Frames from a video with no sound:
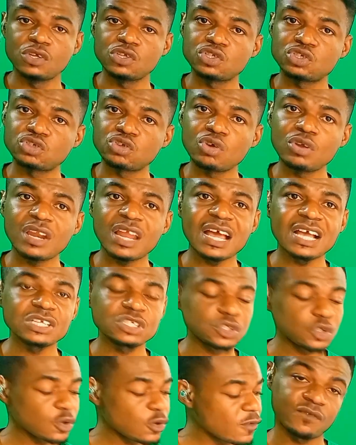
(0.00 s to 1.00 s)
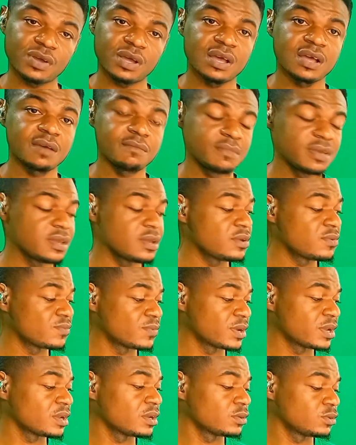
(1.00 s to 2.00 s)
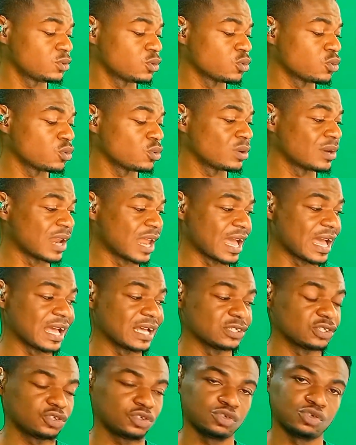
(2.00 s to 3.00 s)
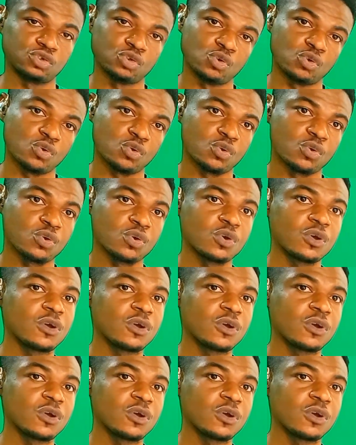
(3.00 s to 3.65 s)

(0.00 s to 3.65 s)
So la so fa mi re do la so